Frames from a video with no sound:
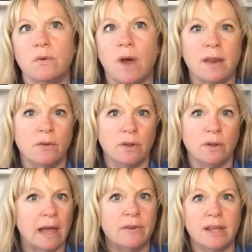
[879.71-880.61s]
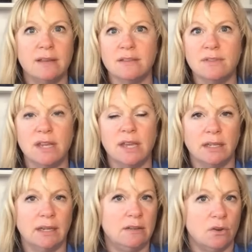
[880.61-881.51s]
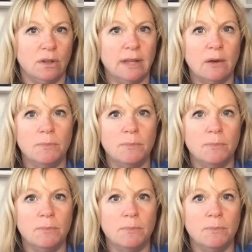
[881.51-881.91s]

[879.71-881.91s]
I don't allow negativity and I don't allow